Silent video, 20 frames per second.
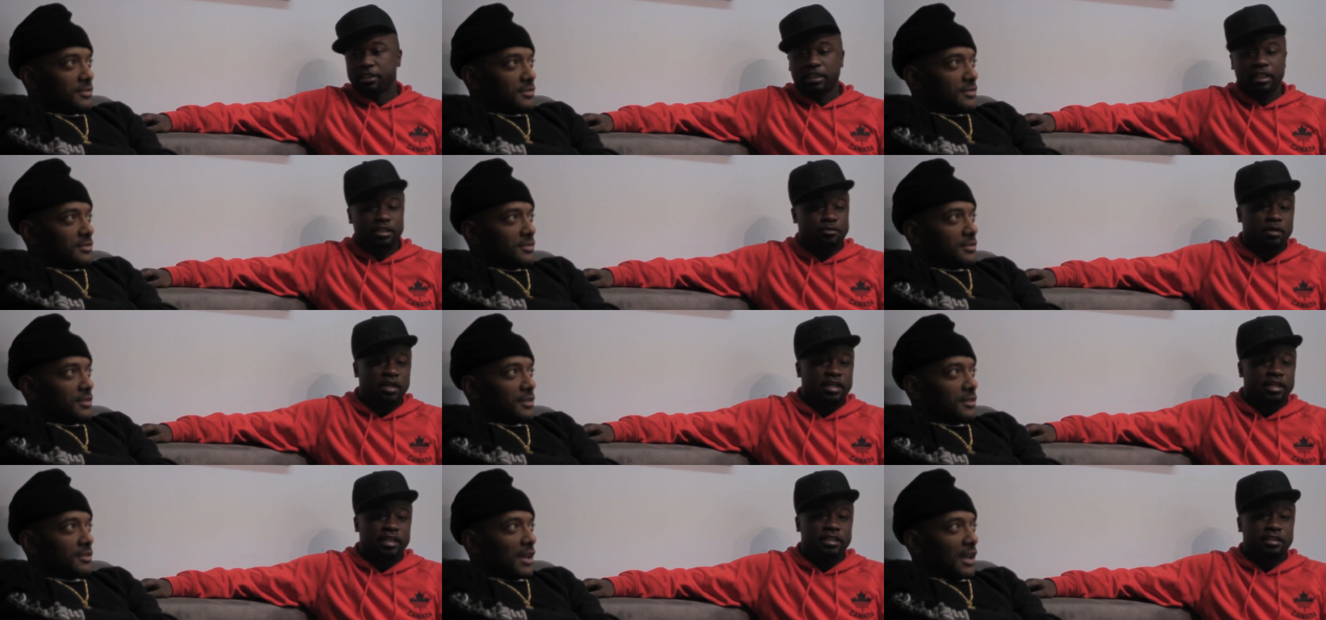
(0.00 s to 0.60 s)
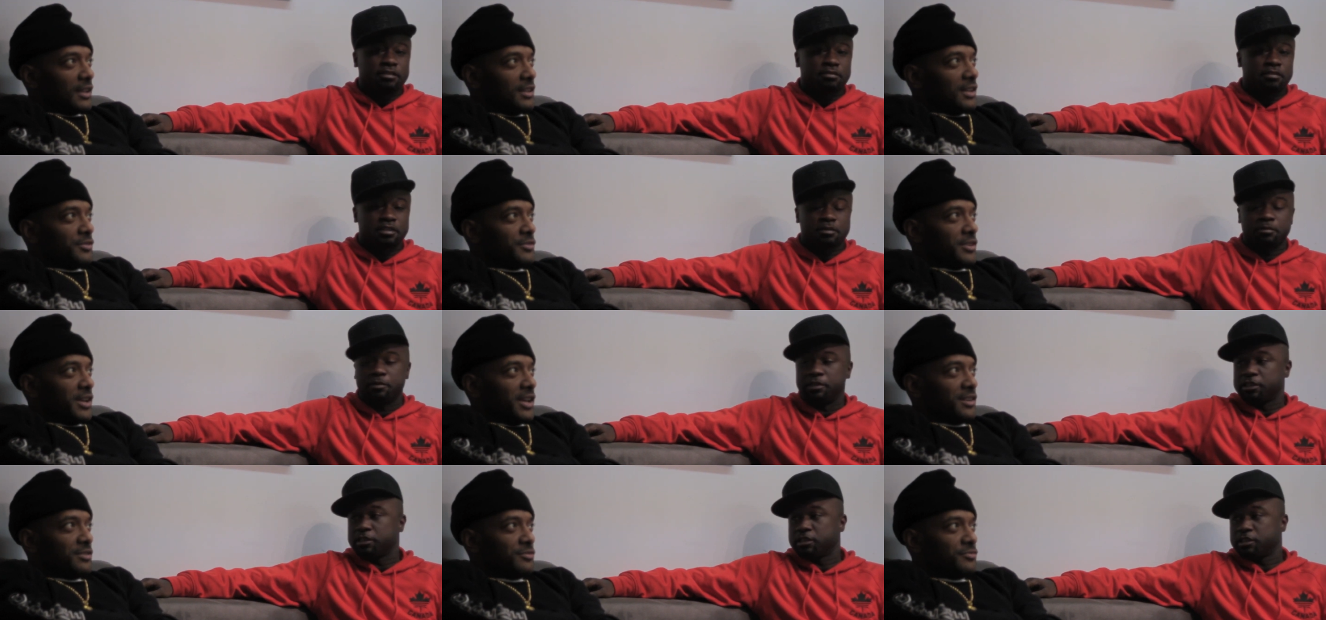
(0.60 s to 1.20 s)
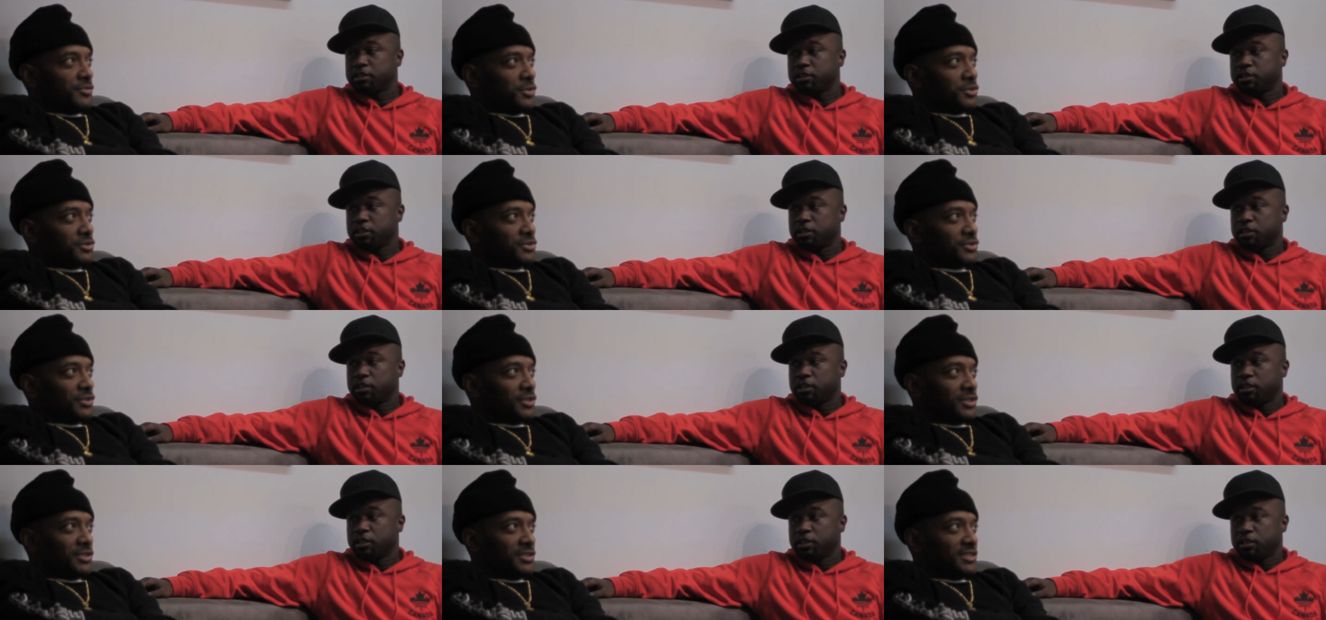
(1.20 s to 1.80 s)
Speaker 1: That's why I hate. I Christmas. never had a
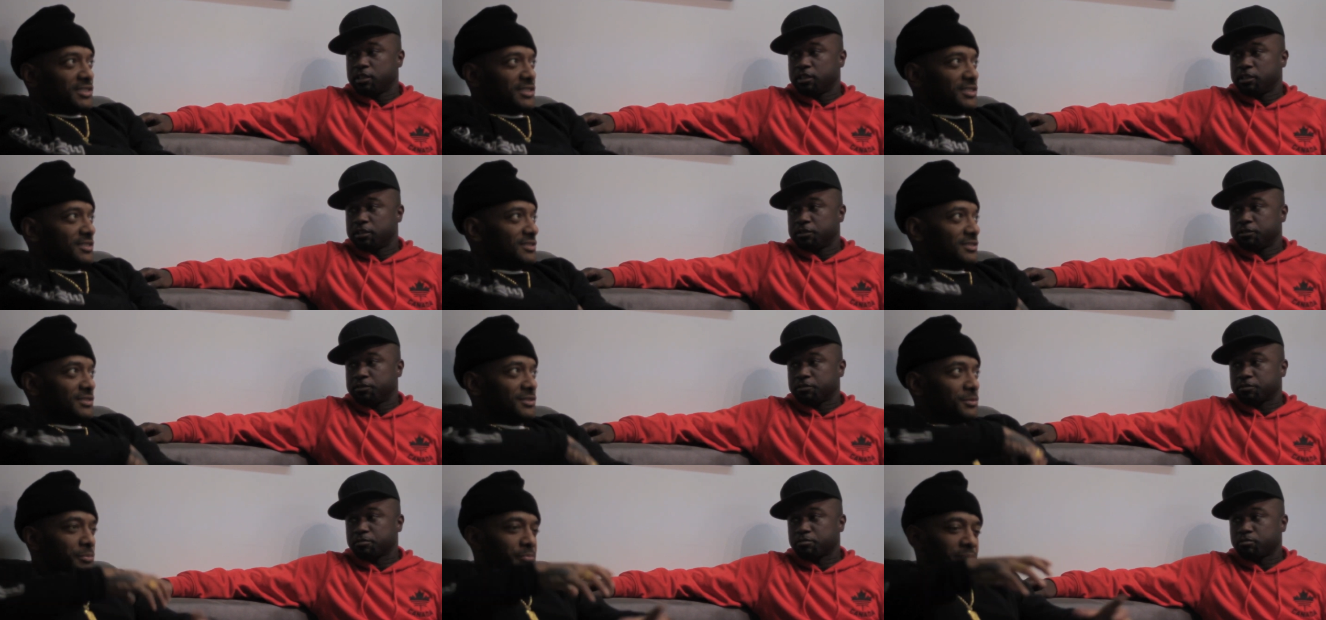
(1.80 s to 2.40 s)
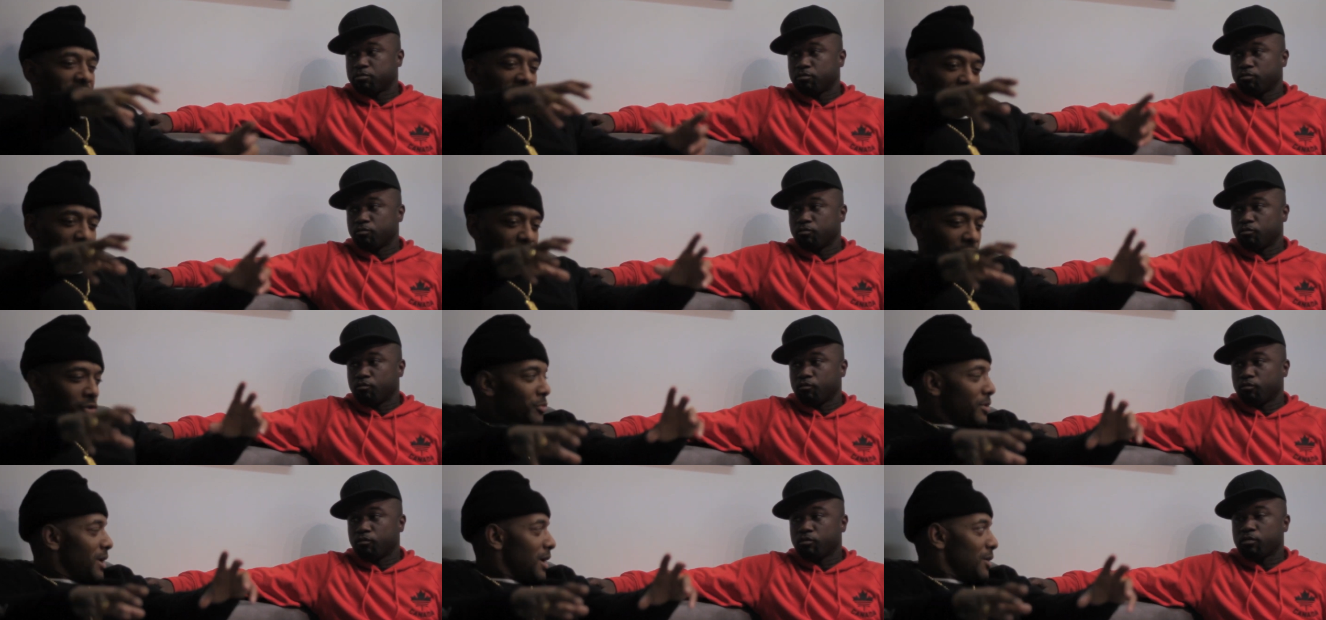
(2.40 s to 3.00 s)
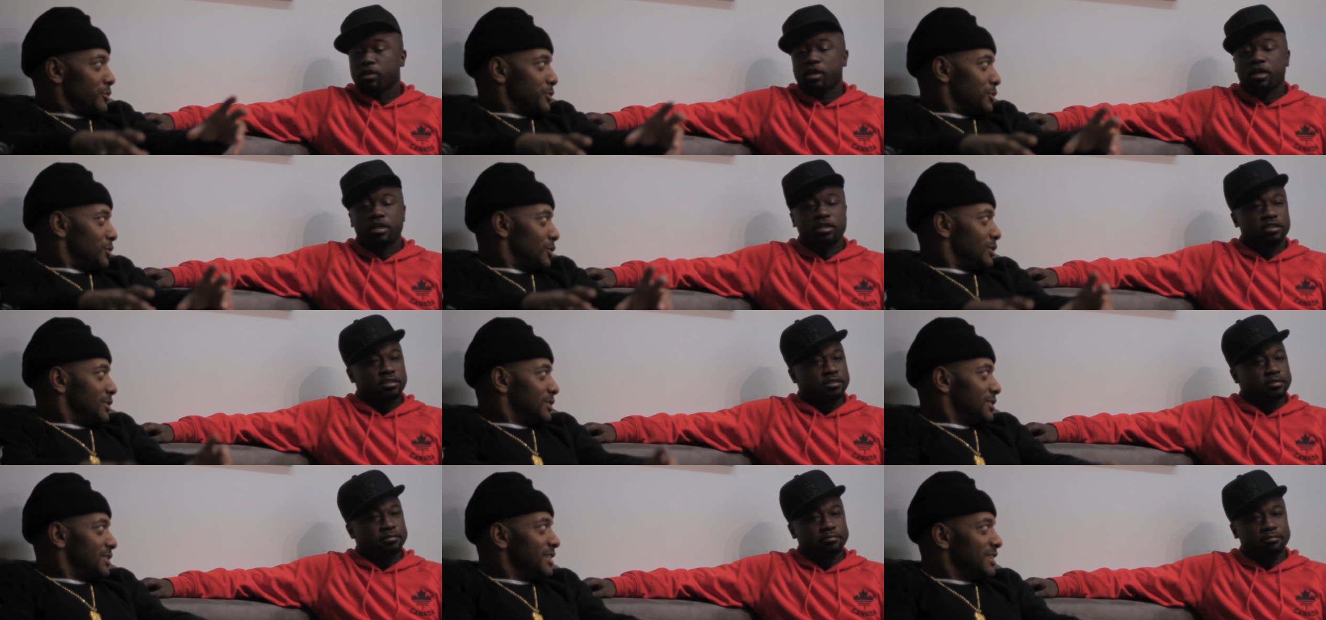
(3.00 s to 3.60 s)
Voltron, the big robot with
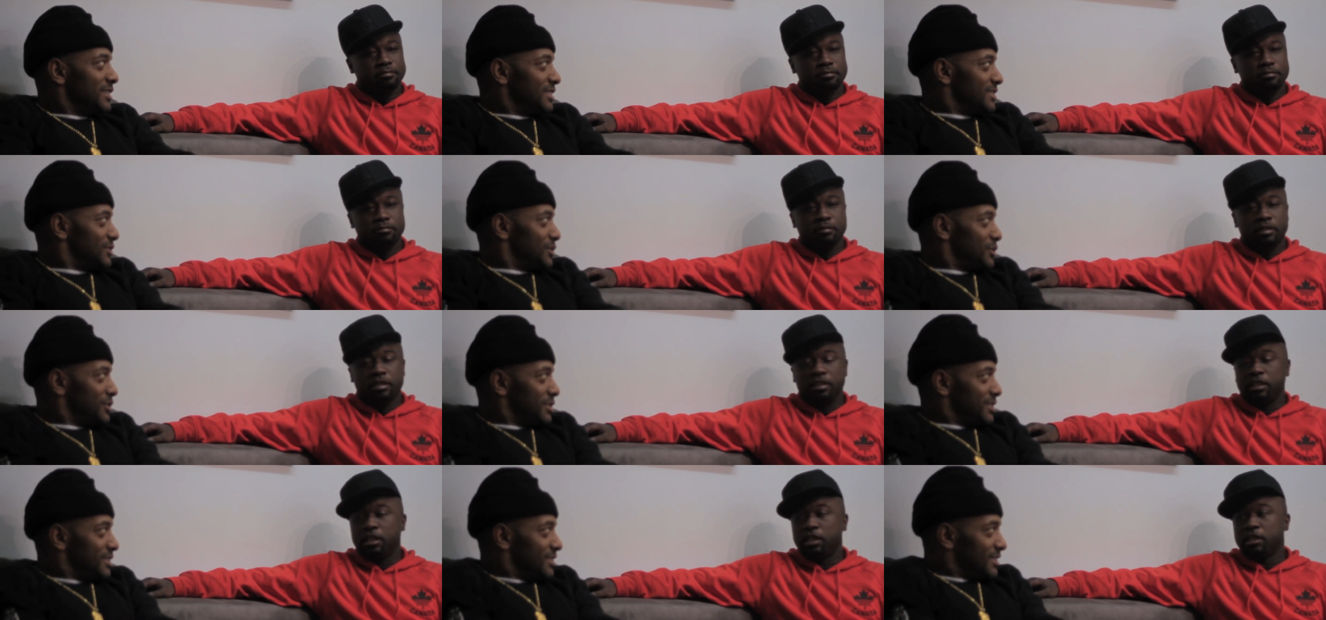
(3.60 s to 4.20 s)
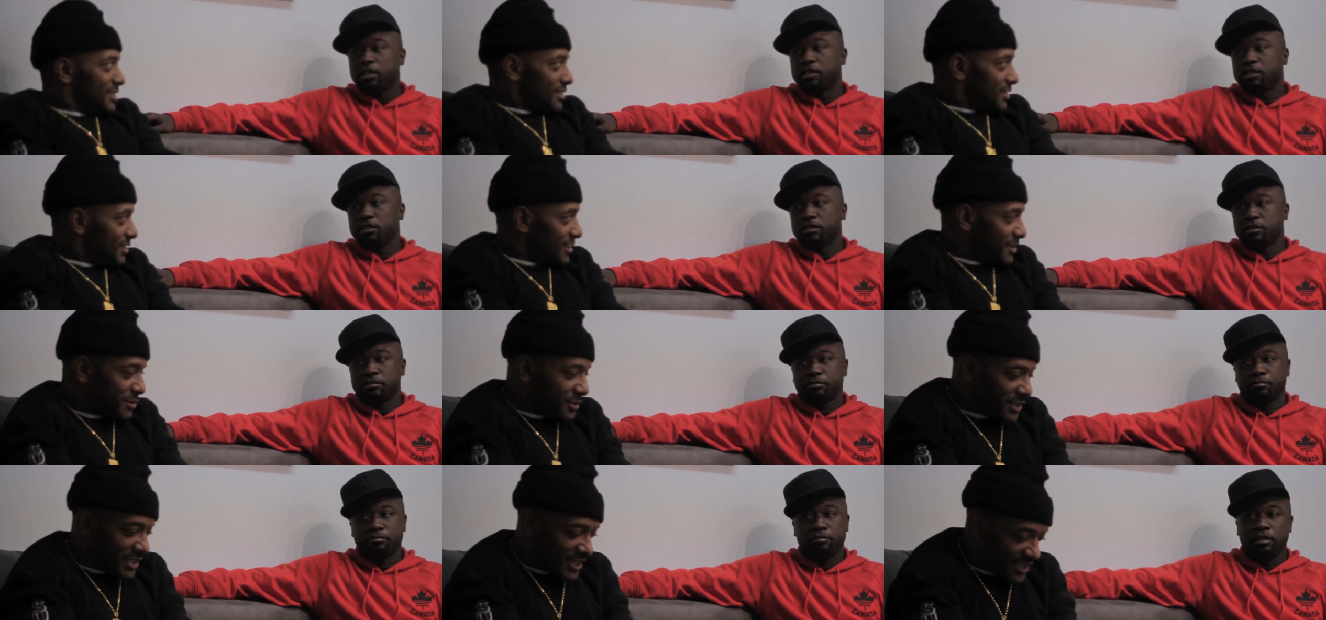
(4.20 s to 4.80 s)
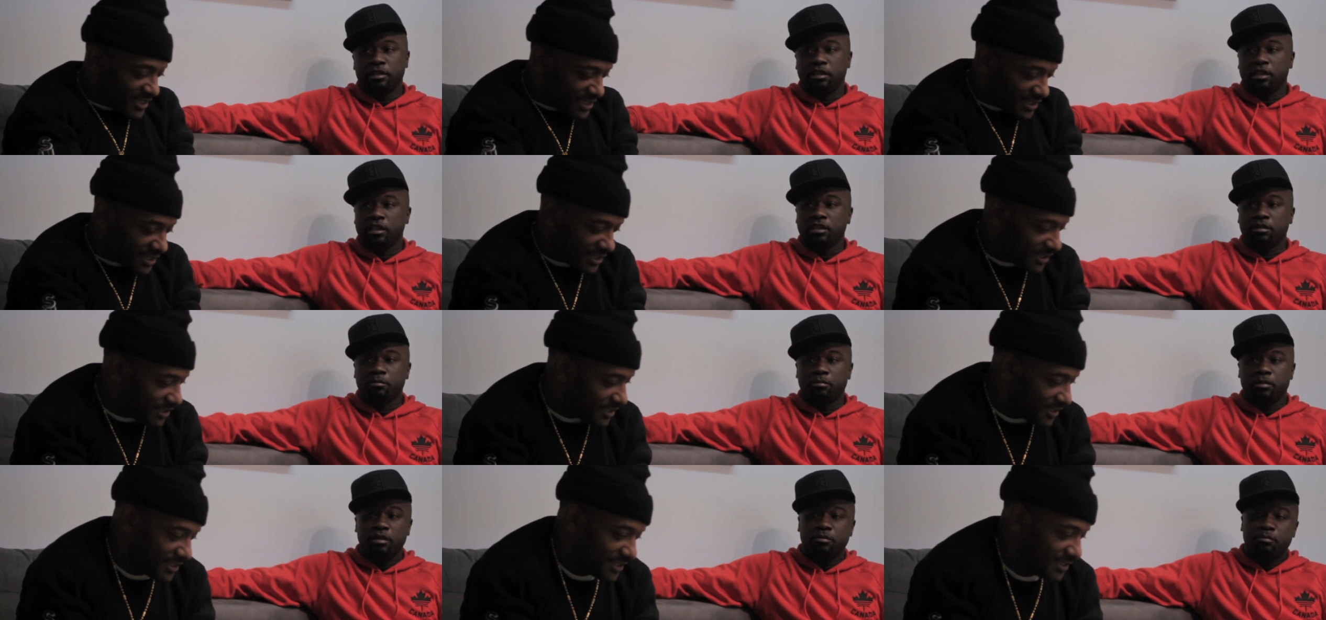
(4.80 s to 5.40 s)
all the things on it. Neither,
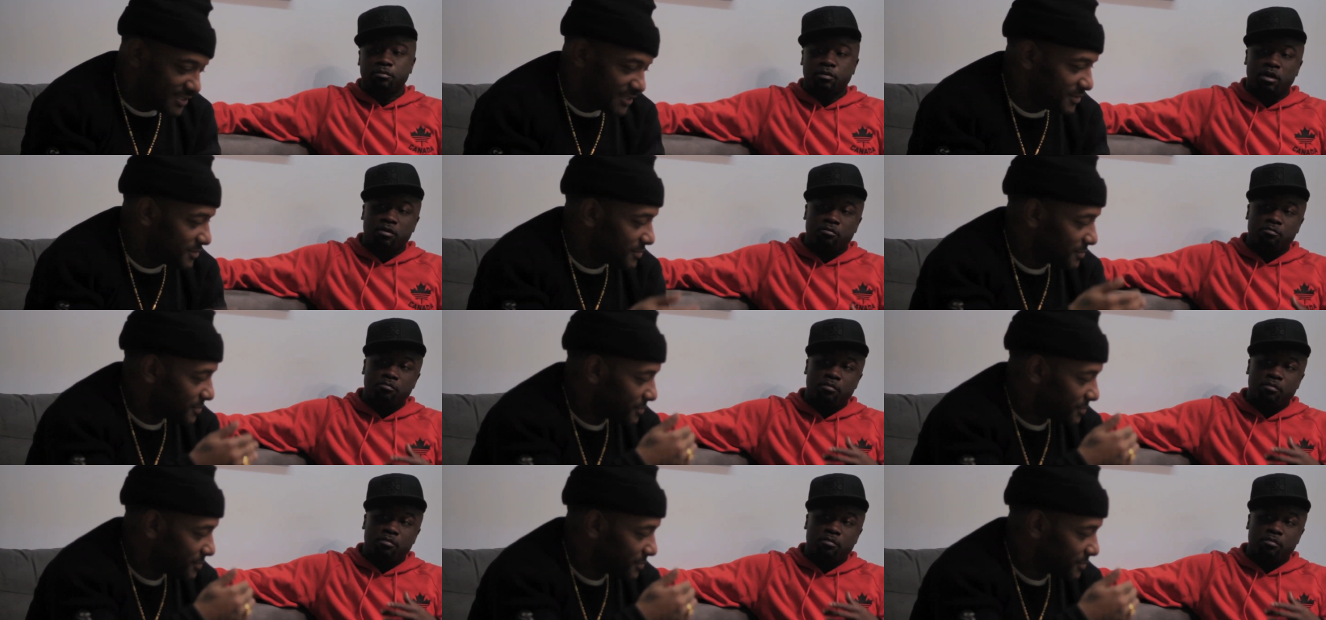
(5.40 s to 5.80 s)
neither. But, but